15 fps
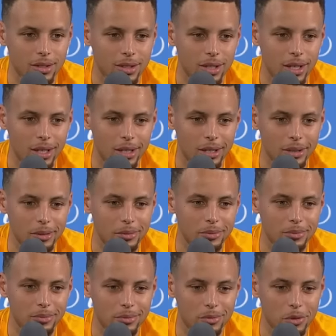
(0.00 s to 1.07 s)
um,
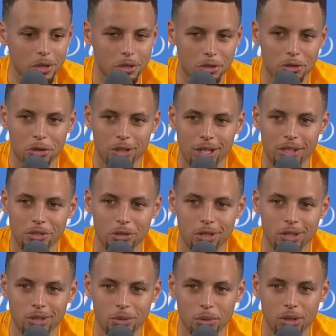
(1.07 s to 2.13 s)
would enjoy that treat
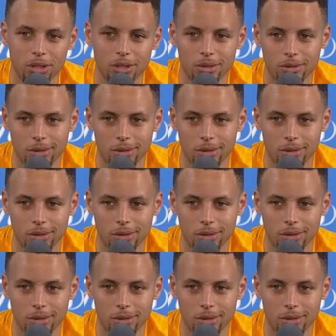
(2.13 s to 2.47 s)
as well.